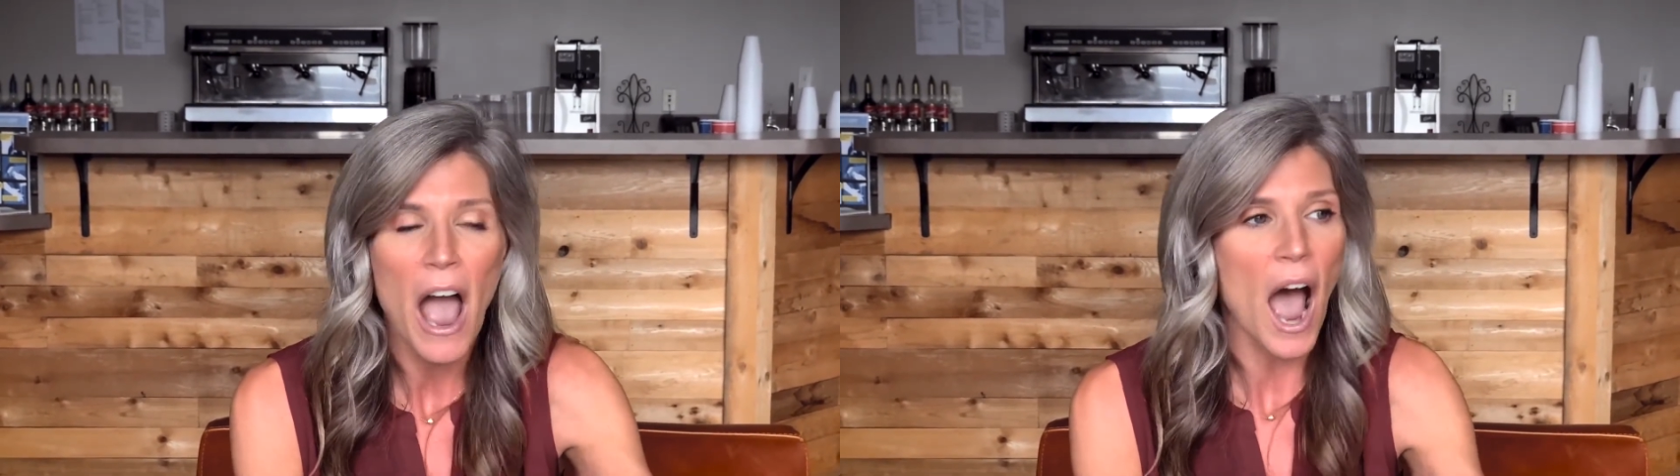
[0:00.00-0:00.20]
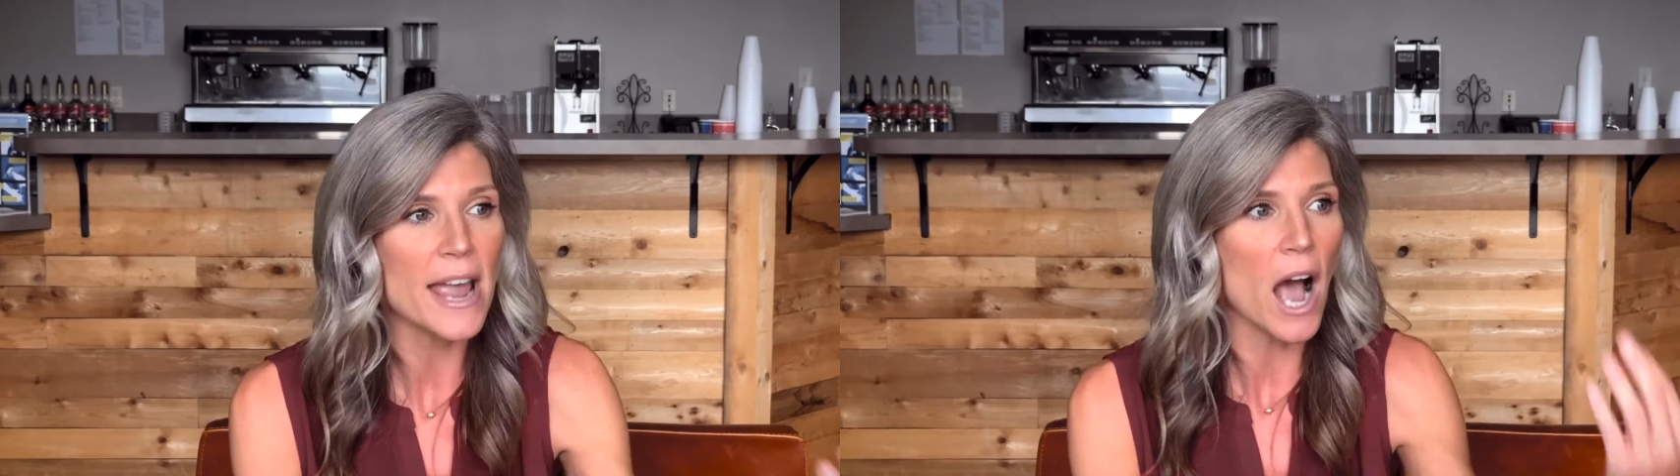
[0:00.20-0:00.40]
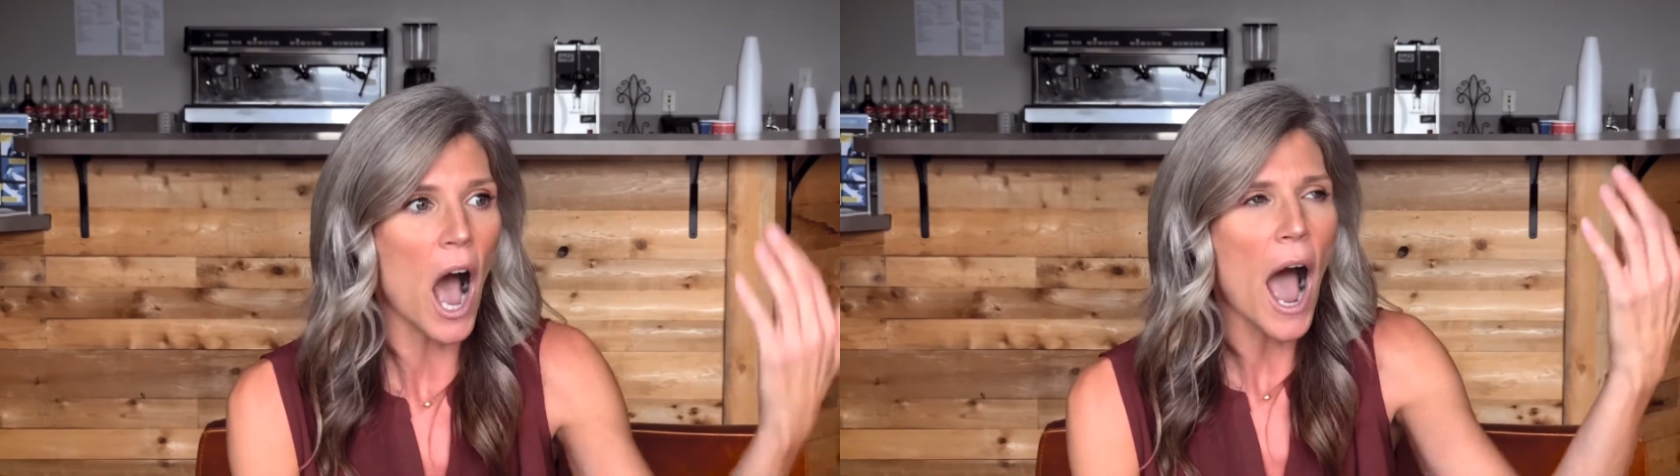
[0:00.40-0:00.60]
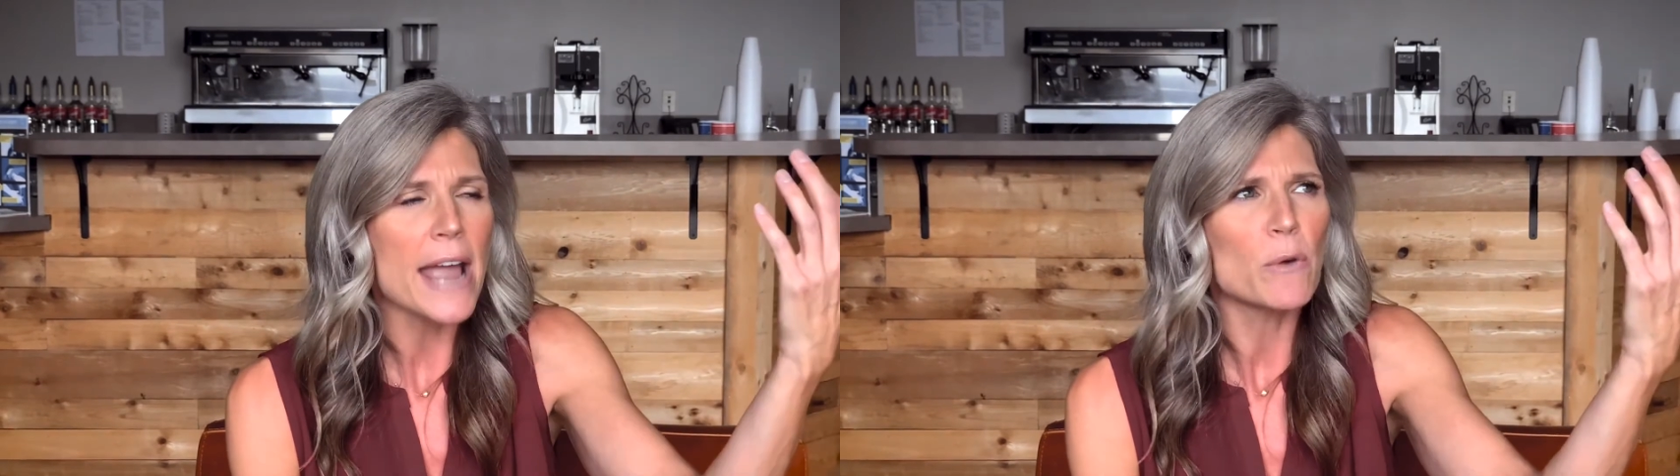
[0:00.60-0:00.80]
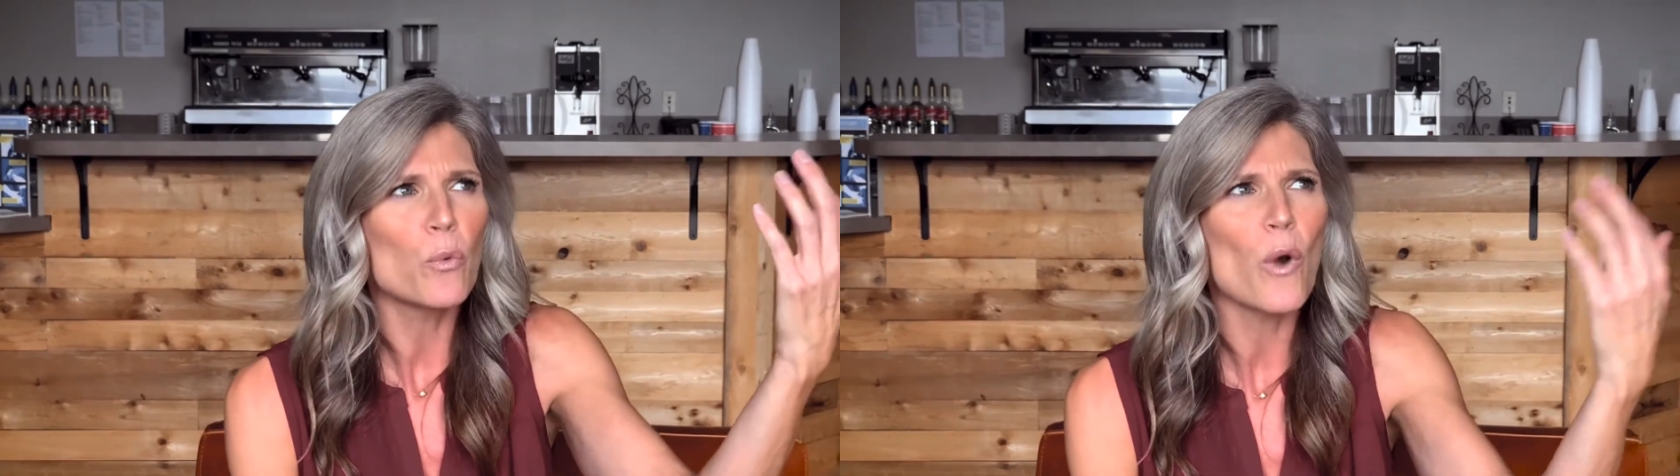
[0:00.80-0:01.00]

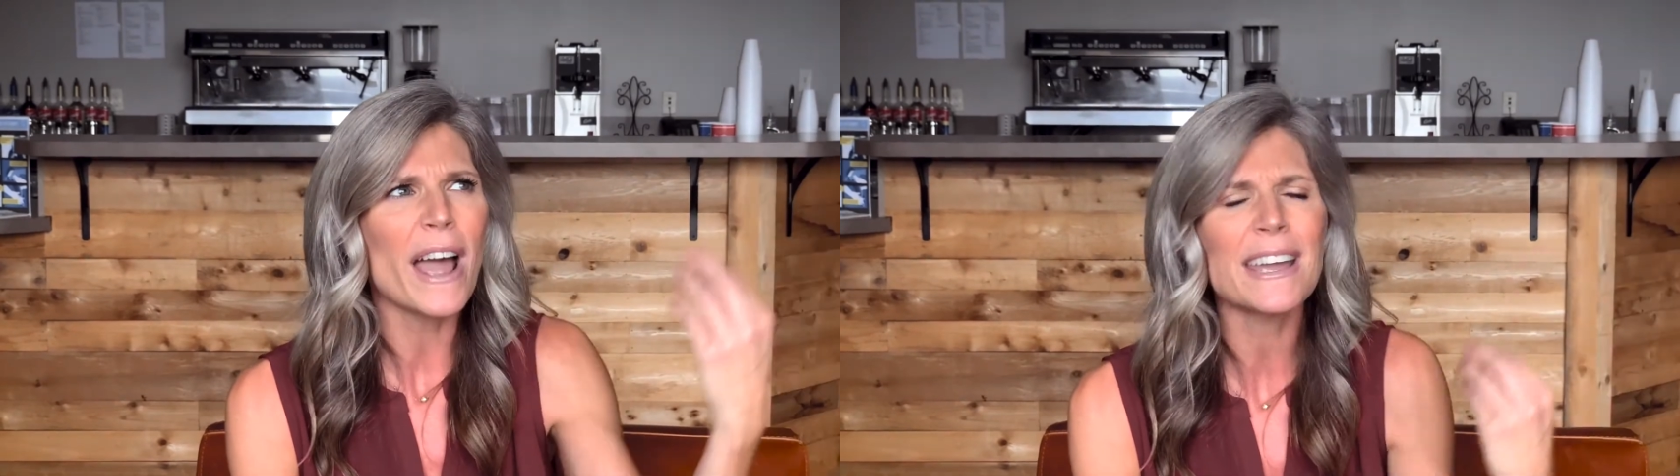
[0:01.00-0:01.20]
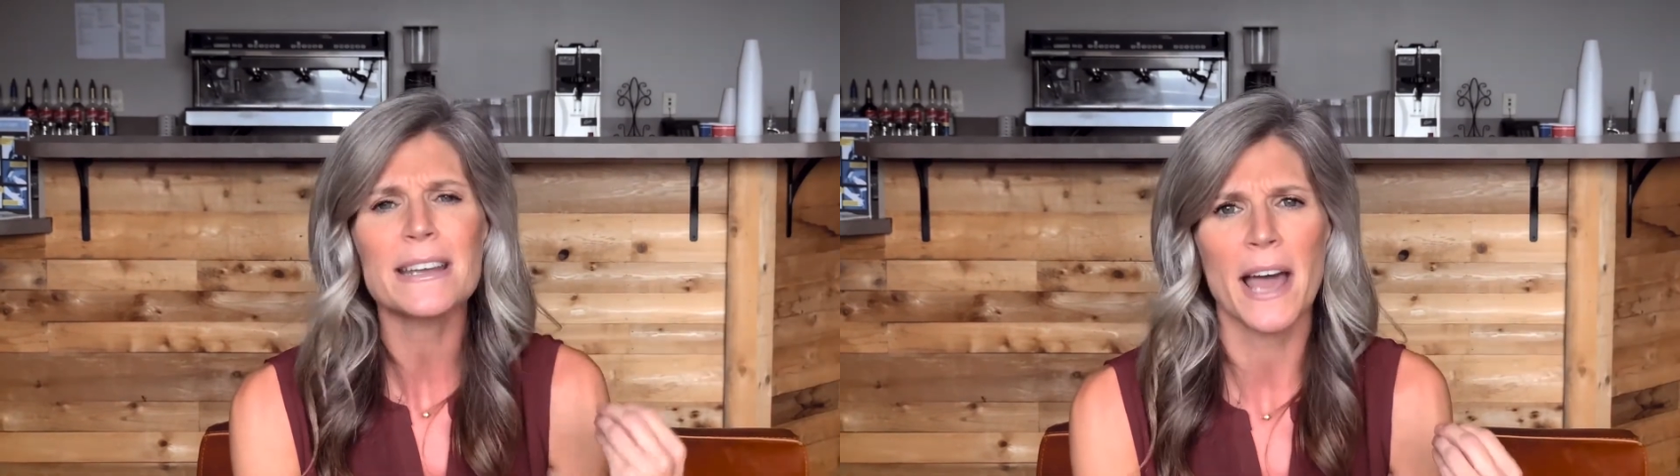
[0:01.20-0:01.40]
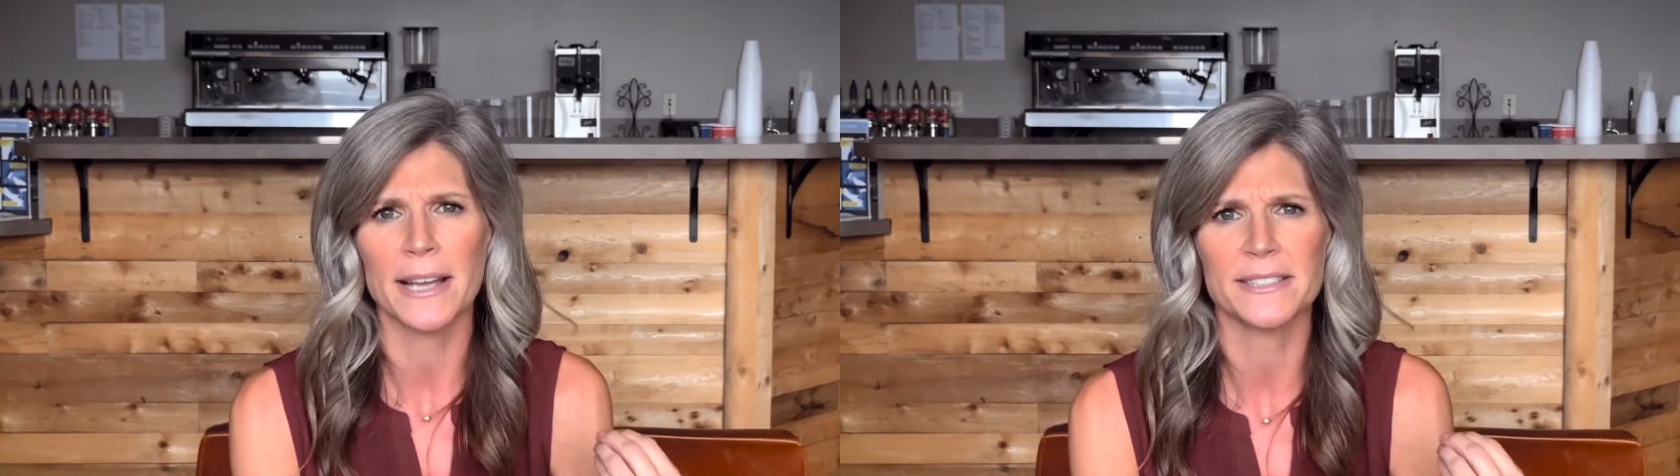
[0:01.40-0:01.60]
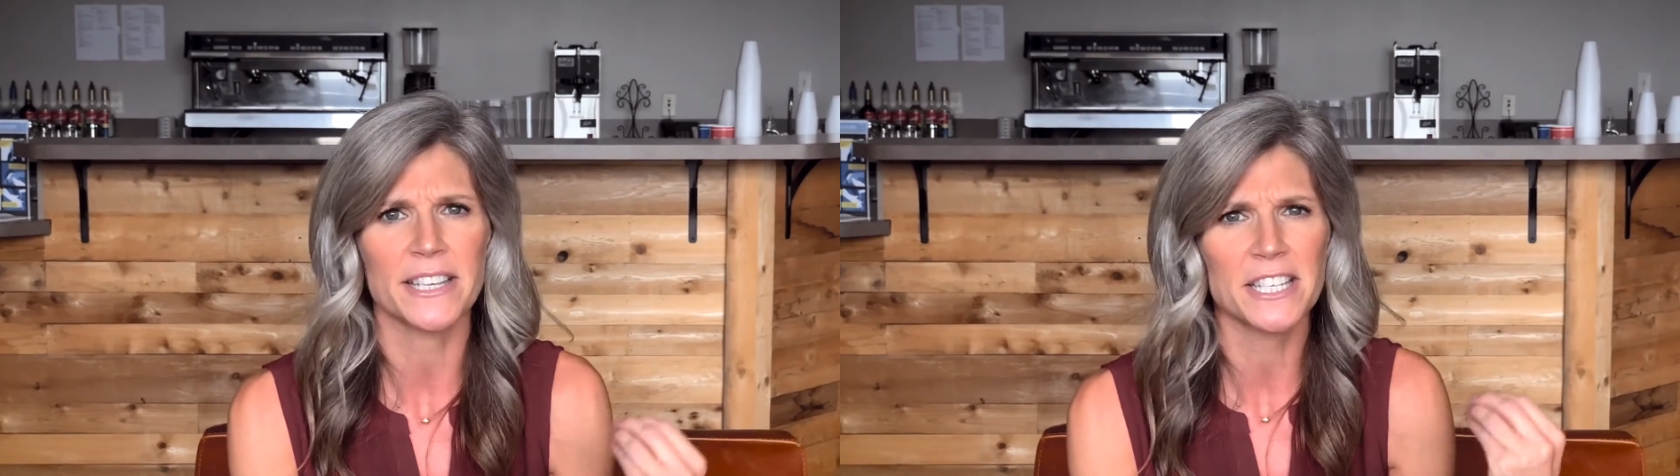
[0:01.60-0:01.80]
I recognize that